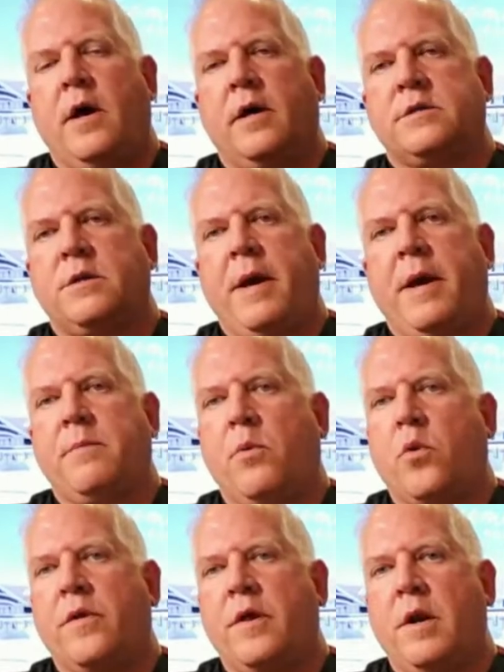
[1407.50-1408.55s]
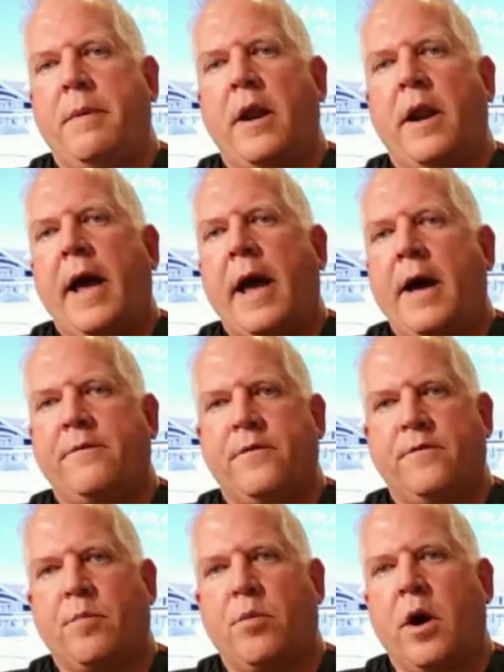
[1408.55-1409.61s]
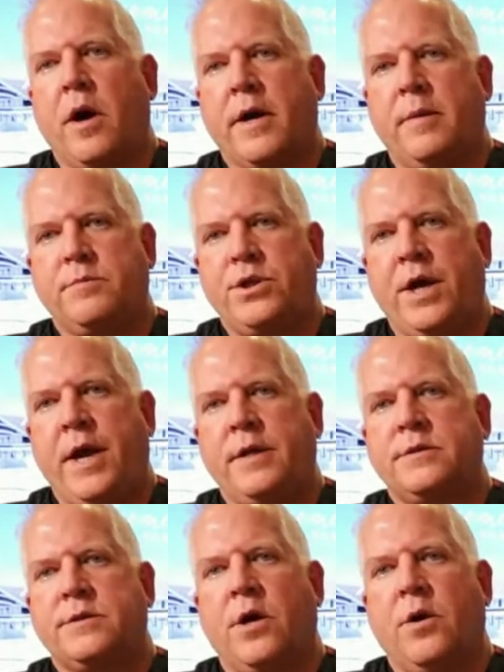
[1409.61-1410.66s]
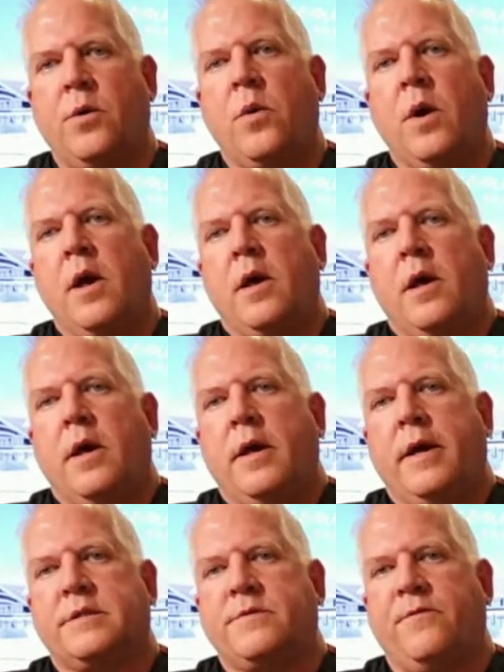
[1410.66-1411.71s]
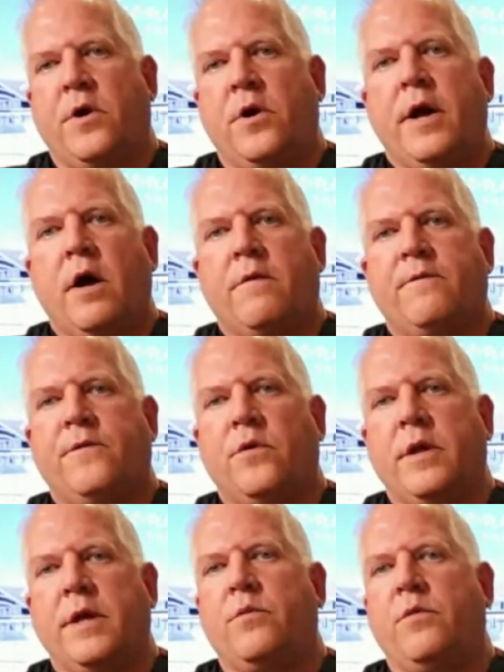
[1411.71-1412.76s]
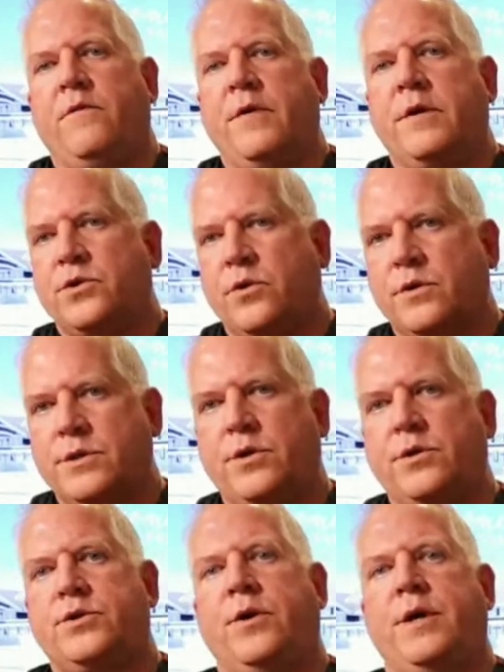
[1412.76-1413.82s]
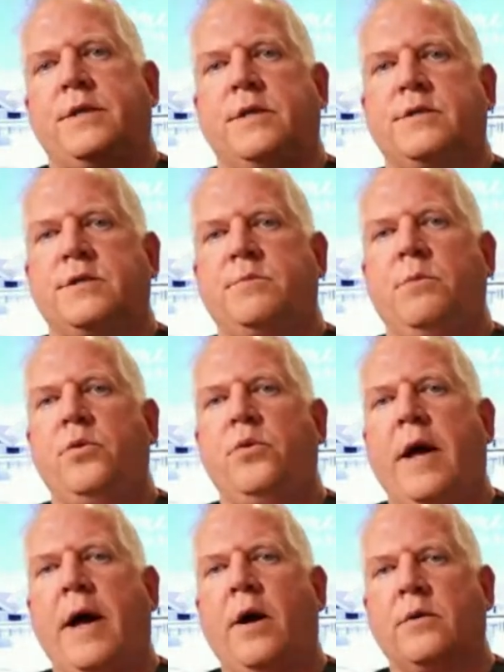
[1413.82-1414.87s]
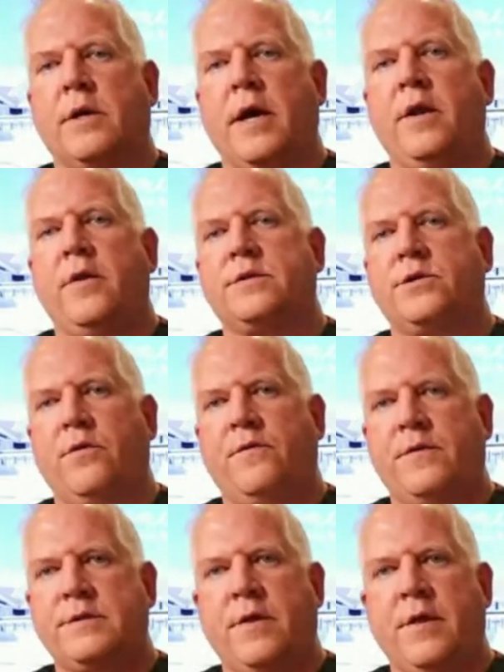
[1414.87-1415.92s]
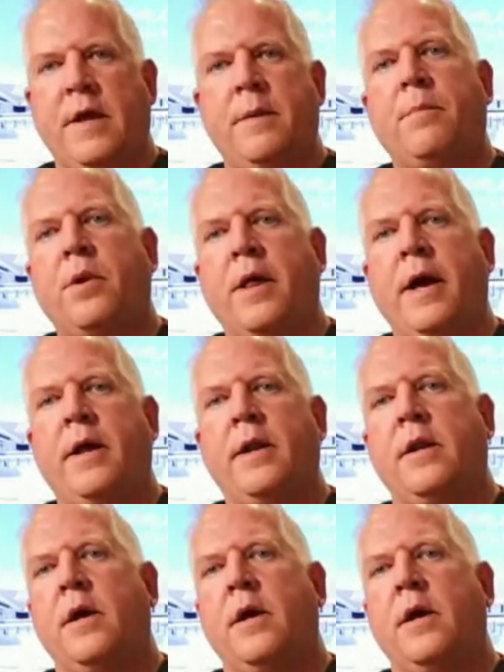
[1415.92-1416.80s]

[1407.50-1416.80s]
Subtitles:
to make more than about a half of a bra cup change. So it's very helpful in revisional surgery to smooth out kind of the surface of the implant,